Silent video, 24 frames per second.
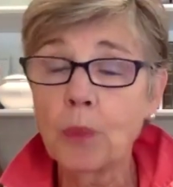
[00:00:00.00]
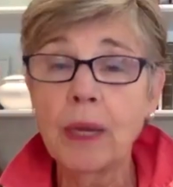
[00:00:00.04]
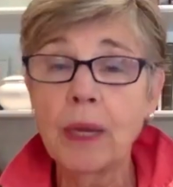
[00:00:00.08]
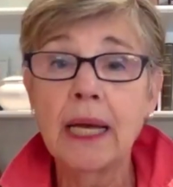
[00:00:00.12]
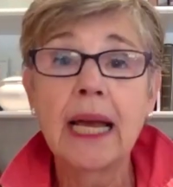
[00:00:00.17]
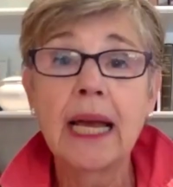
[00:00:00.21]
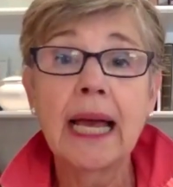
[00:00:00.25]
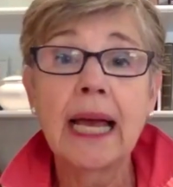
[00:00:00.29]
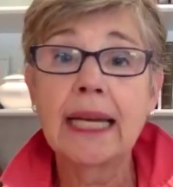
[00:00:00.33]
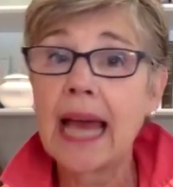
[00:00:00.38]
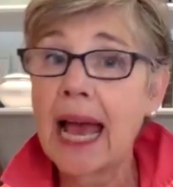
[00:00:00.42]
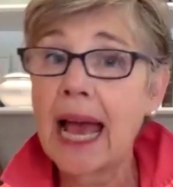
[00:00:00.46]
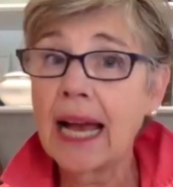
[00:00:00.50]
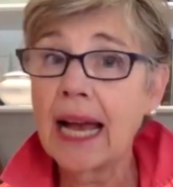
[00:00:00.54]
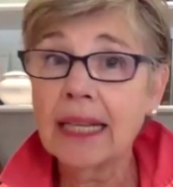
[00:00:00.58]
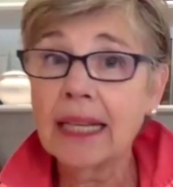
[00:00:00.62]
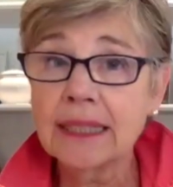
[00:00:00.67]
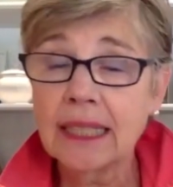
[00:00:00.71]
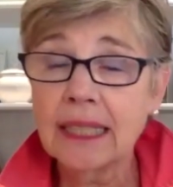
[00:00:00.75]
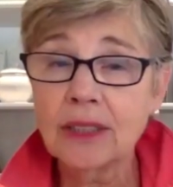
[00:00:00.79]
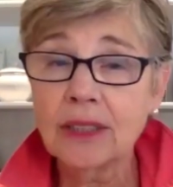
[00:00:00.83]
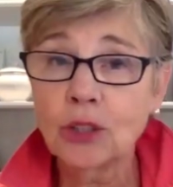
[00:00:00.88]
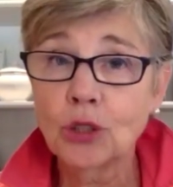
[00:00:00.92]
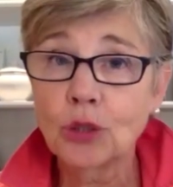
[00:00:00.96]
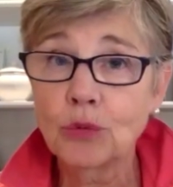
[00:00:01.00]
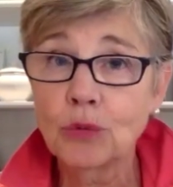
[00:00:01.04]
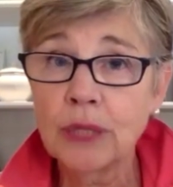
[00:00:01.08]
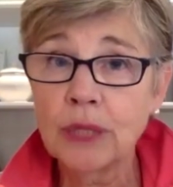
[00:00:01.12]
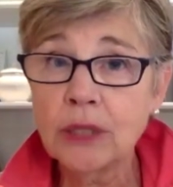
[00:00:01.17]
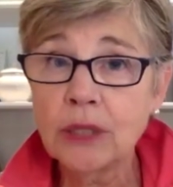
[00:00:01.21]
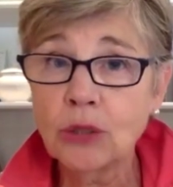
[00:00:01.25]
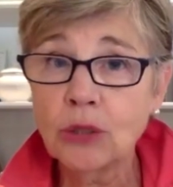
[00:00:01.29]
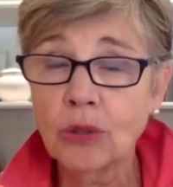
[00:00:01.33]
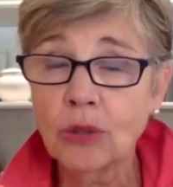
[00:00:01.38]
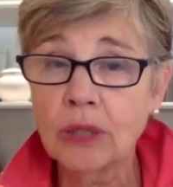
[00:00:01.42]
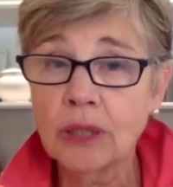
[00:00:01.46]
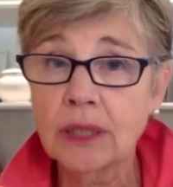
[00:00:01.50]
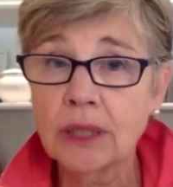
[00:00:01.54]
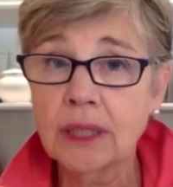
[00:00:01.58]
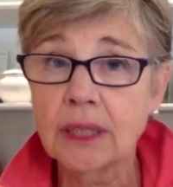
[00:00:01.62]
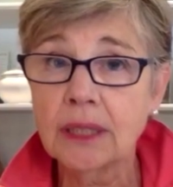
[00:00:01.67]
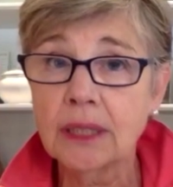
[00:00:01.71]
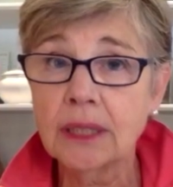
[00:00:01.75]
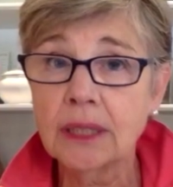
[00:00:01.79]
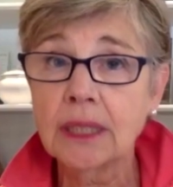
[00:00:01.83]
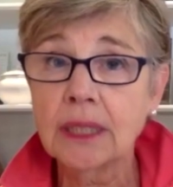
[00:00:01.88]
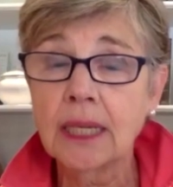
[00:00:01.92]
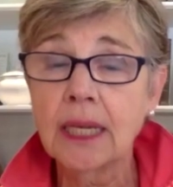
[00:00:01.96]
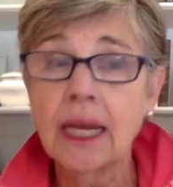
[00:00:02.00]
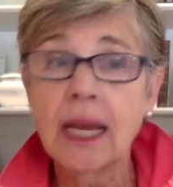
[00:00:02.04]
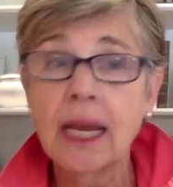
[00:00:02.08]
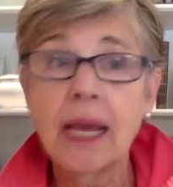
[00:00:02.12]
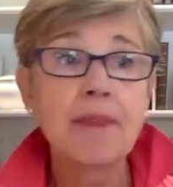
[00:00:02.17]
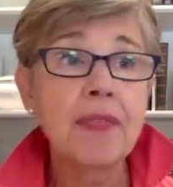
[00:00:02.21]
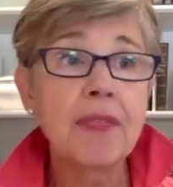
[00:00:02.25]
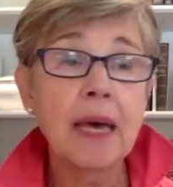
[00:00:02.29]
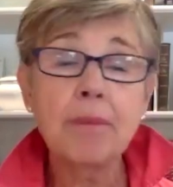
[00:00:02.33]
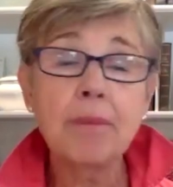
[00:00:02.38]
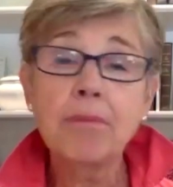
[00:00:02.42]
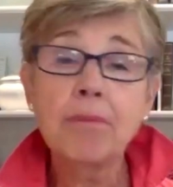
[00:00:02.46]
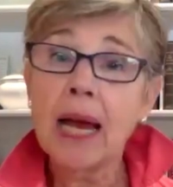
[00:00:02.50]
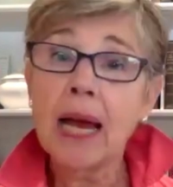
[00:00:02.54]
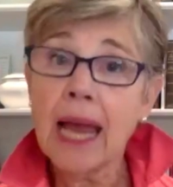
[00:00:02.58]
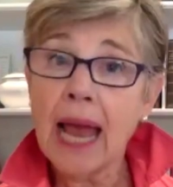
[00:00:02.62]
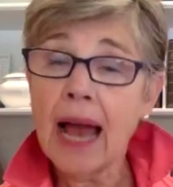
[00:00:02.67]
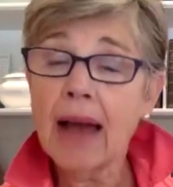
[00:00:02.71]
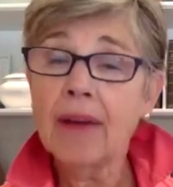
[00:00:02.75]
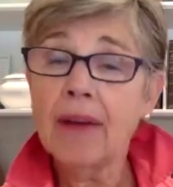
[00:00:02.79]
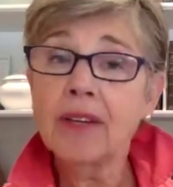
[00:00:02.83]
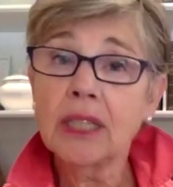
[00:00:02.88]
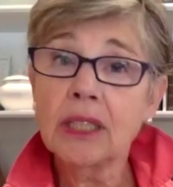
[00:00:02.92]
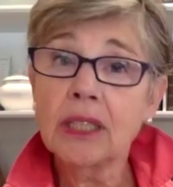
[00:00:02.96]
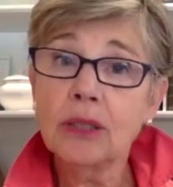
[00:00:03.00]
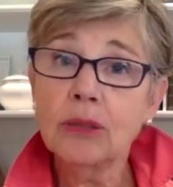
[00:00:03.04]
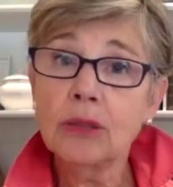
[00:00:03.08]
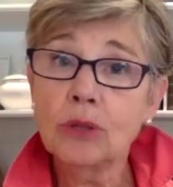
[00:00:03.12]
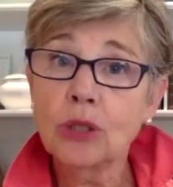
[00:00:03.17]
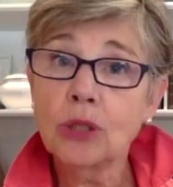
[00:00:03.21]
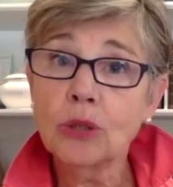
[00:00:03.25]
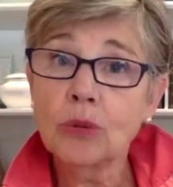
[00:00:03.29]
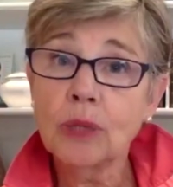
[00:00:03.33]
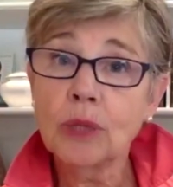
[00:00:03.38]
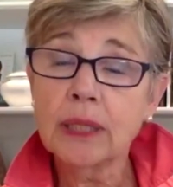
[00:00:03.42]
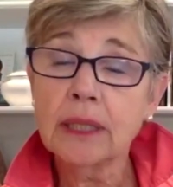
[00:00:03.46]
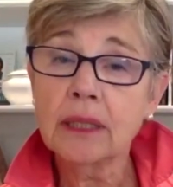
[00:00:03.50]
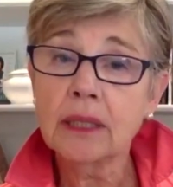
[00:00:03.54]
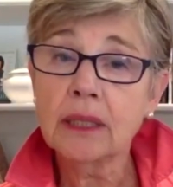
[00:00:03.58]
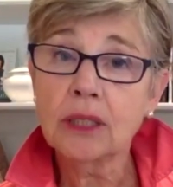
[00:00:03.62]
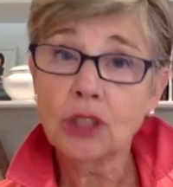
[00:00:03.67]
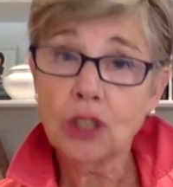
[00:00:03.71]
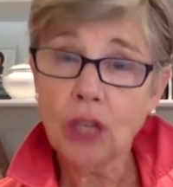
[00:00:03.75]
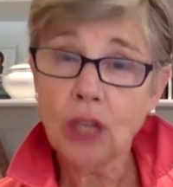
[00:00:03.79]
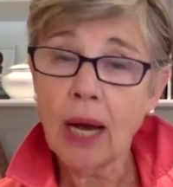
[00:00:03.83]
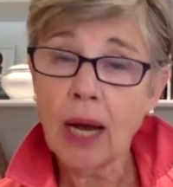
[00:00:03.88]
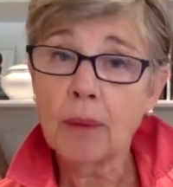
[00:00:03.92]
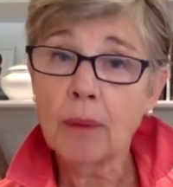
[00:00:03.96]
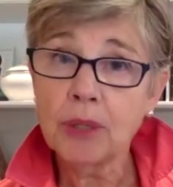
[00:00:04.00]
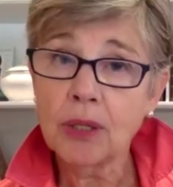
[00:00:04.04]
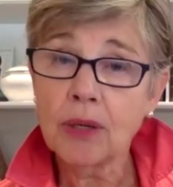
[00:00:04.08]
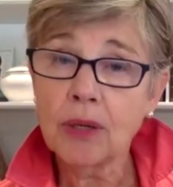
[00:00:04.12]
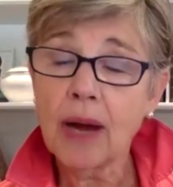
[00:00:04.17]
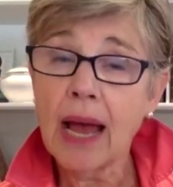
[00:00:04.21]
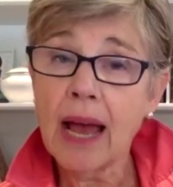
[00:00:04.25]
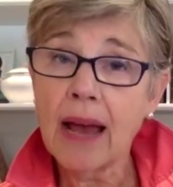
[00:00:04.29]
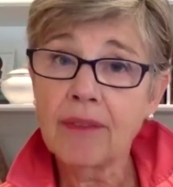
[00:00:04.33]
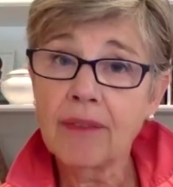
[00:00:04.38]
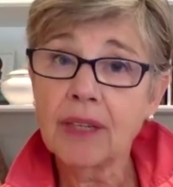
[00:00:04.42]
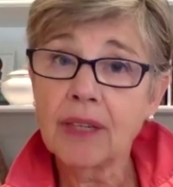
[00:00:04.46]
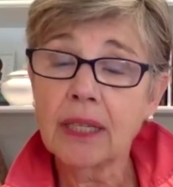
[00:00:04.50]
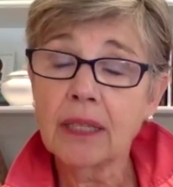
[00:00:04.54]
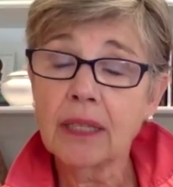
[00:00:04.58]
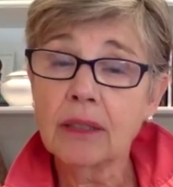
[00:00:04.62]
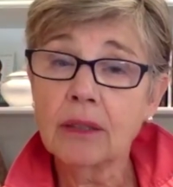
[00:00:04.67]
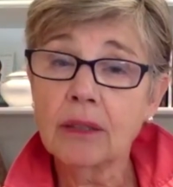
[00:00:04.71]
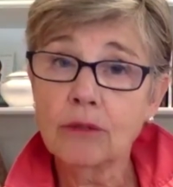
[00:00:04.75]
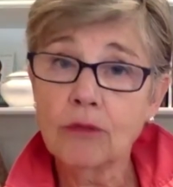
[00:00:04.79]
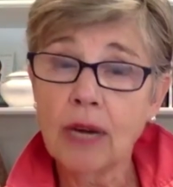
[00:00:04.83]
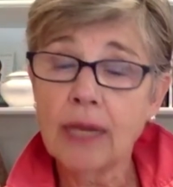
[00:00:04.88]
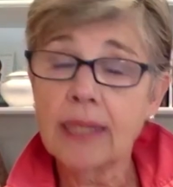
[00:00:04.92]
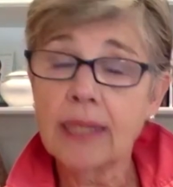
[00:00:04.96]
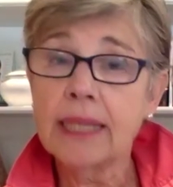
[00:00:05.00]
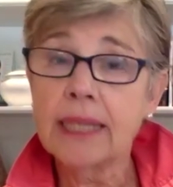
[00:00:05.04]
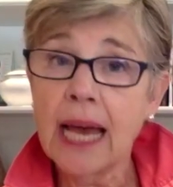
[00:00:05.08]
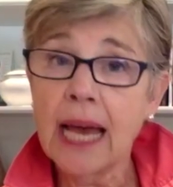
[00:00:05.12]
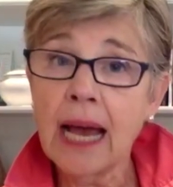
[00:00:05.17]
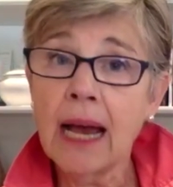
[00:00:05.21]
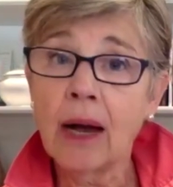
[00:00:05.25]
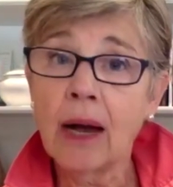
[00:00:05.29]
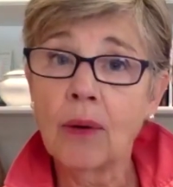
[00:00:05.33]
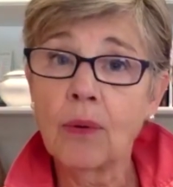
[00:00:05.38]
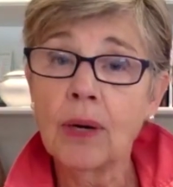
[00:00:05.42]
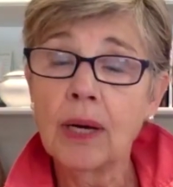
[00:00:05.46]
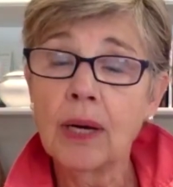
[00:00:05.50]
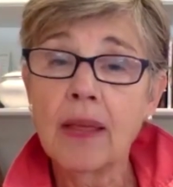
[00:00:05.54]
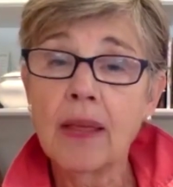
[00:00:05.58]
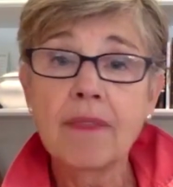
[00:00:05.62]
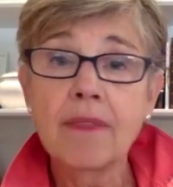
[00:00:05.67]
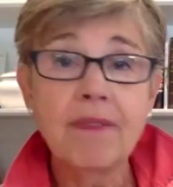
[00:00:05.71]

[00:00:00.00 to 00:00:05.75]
and access to resources than by having you doing the job you're having right now.